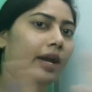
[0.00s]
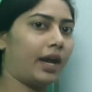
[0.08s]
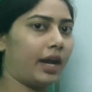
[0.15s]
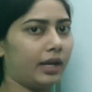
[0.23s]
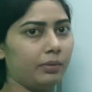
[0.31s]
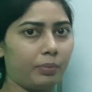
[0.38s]

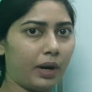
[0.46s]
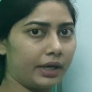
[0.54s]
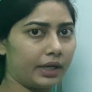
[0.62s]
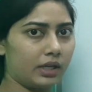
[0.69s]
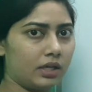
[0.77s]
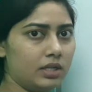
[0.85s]
n
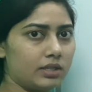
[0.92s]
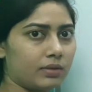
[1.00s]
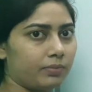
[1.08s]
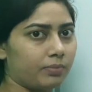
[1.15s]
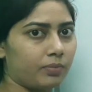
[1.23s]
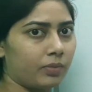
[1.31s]
particles.
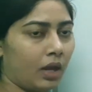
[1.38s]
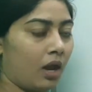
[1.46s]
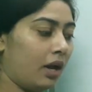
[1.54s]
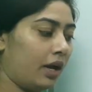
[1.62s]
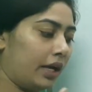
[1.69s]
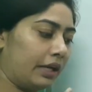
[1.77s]

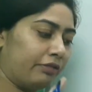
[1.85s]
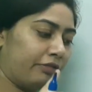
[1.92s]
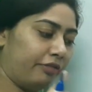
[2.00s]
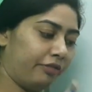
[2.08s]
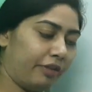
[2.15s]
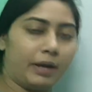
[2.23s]
If
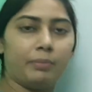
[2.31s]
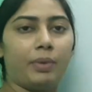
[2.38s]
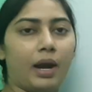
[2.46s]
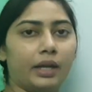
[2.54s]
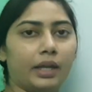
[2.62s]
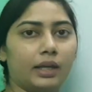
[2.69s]
one
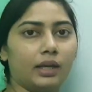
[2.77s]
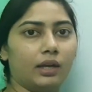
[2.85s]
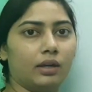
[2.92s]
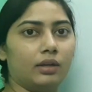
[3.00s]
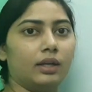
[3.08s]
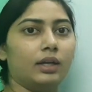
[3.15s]
particle
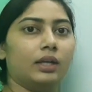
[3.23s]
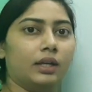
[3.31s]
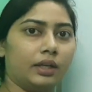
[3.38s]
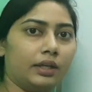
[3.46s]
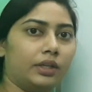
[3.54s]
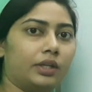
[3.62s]

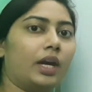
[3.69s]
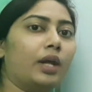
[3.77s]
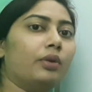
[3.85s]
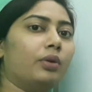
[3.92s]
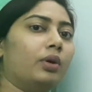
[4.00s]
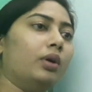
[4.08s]

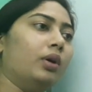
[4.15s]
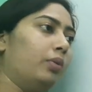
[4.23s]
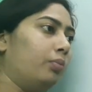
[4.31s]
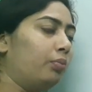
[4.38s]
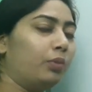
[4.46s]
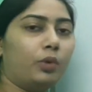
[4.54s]
can
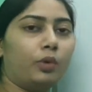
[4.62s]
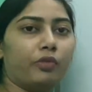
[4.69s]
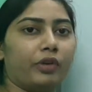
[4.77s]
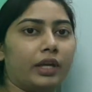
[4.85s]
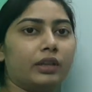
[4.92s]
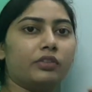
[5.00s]
move
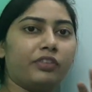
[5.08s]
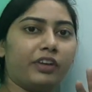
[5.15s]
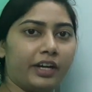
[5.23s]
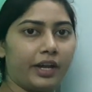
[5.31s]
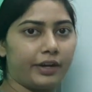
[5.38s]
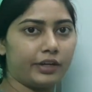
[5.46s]
in 3
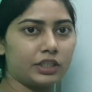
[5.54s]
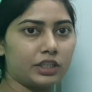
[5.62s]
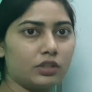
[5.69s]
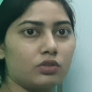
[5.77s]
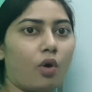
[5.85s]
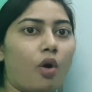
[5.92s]

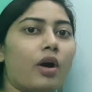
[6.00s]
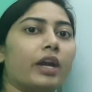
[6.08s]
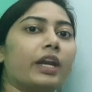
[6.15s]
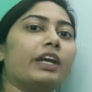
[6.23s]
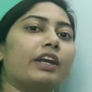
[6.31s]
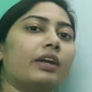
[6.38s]
directions,
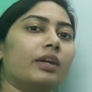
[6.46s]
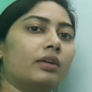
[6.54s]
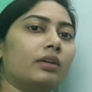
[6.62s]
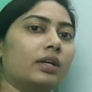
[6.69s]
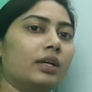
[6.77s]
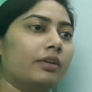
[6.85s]
or
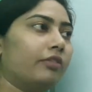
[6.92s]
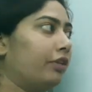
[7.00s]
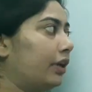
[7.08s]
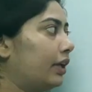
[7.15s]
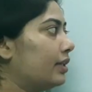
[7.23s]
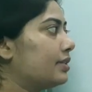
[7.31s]
we
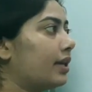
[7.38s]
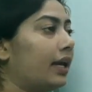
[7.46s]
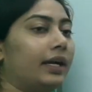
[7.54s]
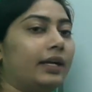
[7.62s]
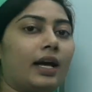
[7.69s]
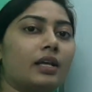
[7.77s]
can say
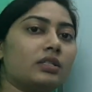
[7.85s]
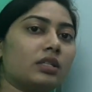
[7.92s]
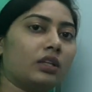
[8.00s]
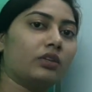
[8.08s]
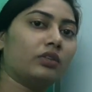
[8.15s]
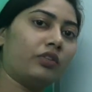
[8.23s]
it has
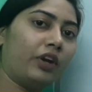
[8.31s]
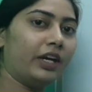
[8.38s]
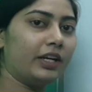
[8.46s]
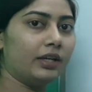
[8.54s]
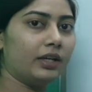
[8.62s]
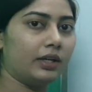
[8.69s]

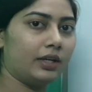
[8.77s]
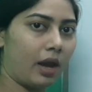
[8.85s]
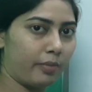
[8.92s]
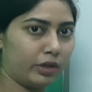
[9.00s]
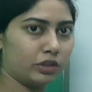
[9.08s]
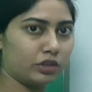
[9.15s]
3
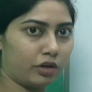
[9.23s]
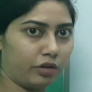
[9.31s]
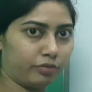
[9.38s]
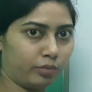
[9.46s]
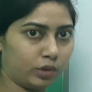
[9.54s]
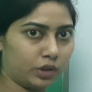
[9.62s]
dimensions of
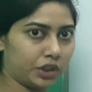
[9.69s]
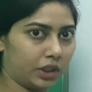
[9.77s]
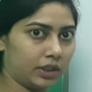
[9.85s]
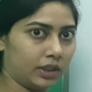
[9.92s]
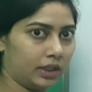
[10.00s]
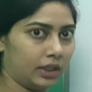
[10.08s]
motion,